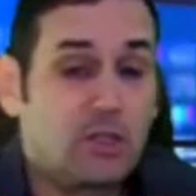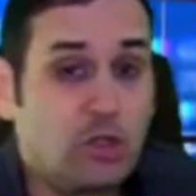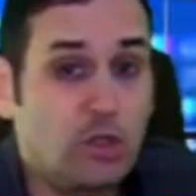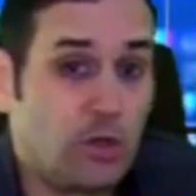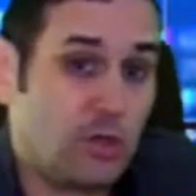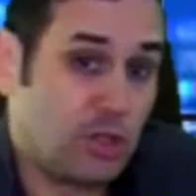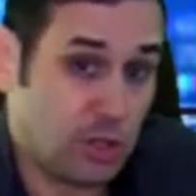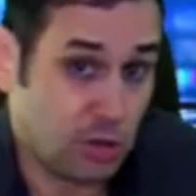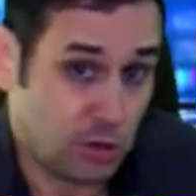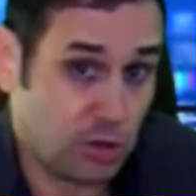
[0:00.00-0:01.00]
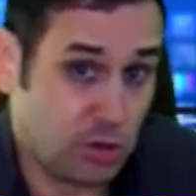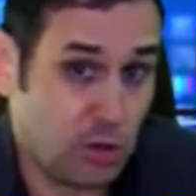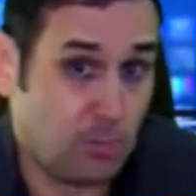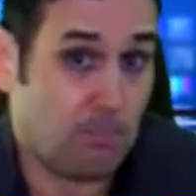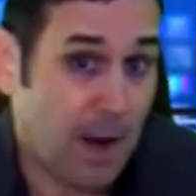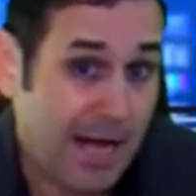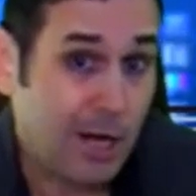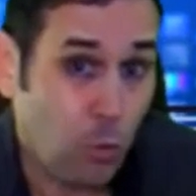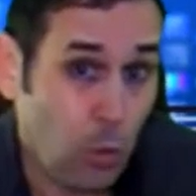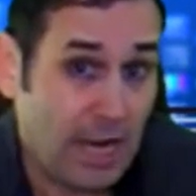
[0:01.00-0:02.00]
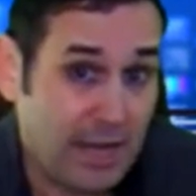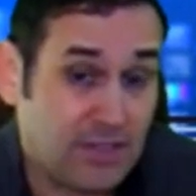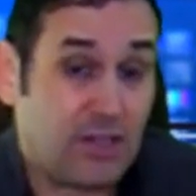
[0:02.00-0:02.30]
to shoot microwaves